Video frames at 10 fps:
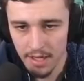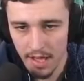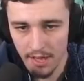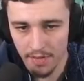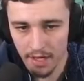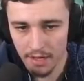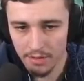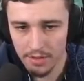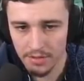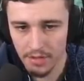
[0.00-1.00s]
Their
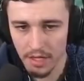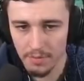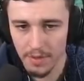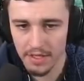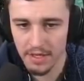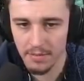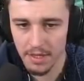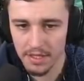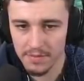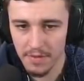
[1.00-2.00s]
loot is all getting picked up
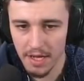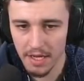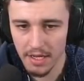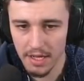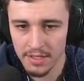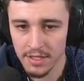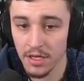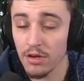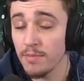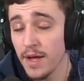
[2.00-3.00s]
by these minecarts that are
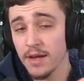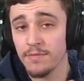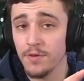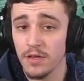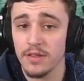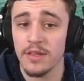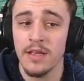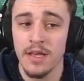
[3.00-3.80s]
going back and forth,